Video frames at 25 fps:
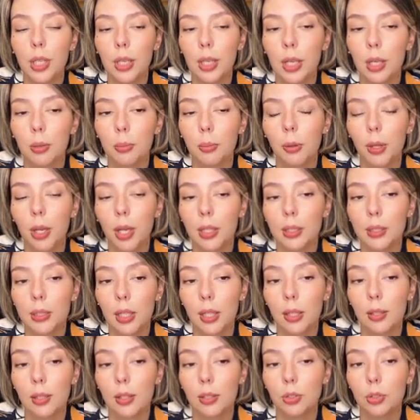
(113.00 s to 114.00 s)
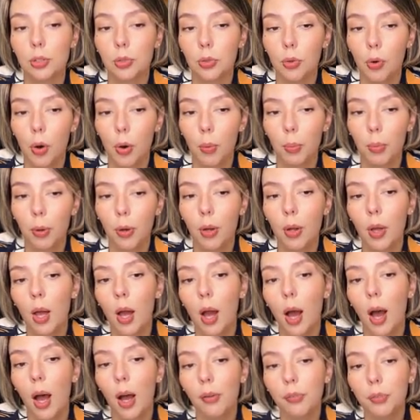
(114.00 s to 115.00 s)
taking place at the top,
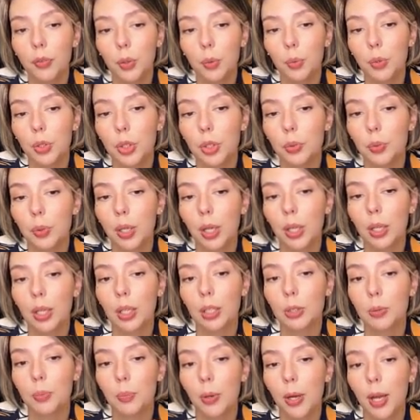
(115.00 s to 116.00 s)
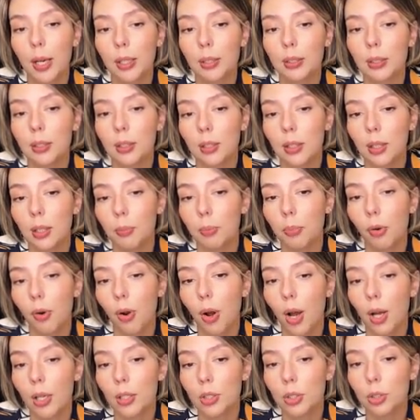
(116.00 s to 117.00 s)
after which we can expect the
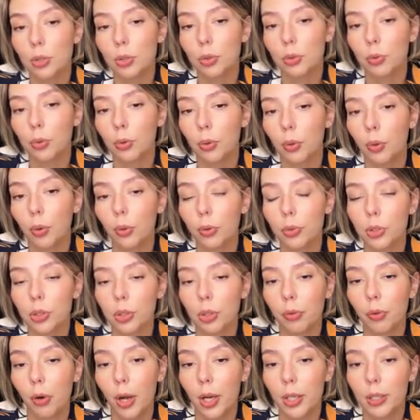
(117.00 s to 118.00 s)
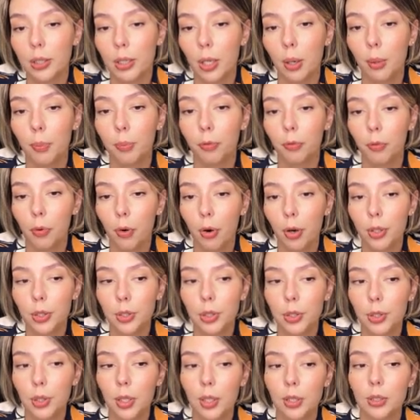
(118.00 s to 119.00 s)
price to also rise
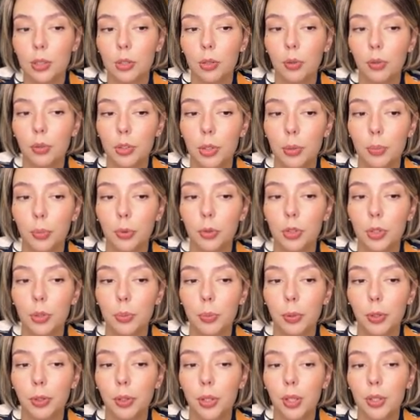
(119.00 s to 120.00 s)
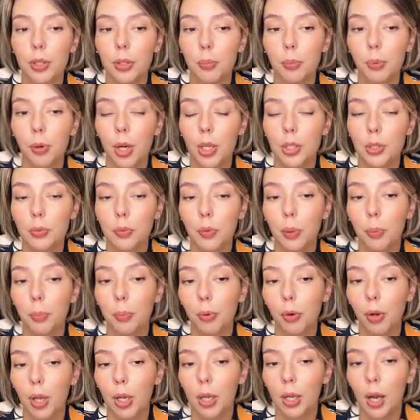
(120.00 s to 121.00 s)
upwards. It's also possible that the price will
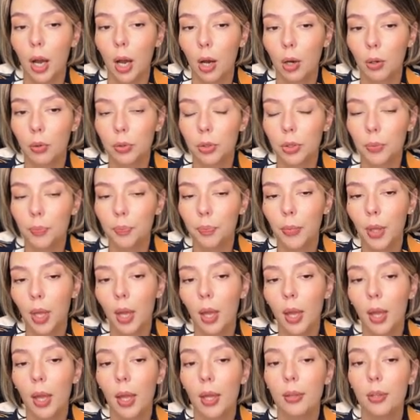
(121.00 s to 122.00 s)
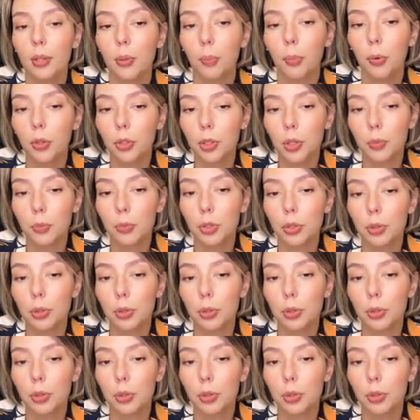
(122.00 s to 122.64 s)
break out. At the bottom,